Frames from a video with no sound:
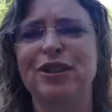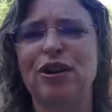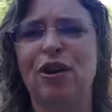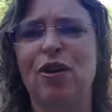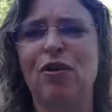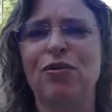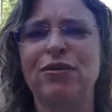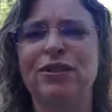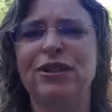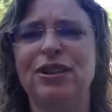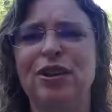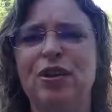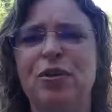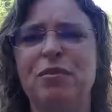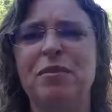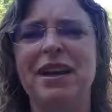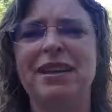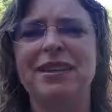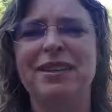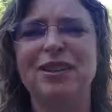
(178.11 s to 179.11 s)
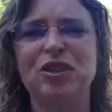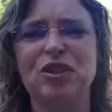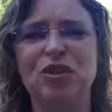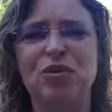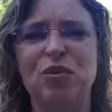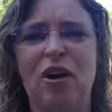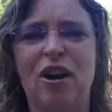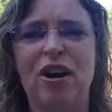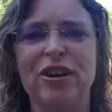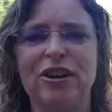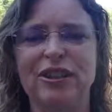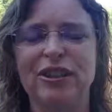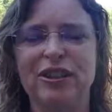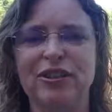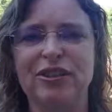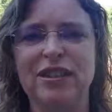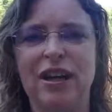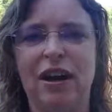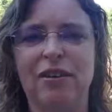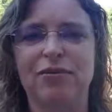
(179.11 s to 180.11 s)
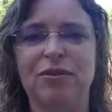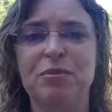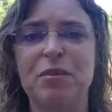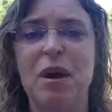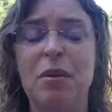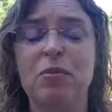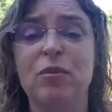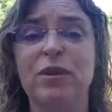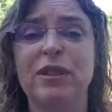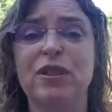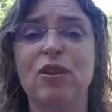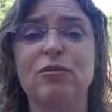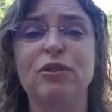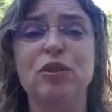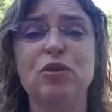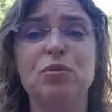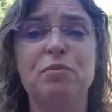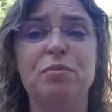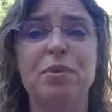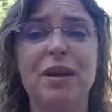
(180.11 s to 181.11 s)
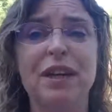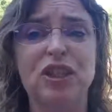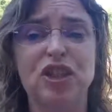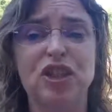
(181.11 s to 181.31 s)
Don't, you know, make this too hard on yourself. Remember, we don't do big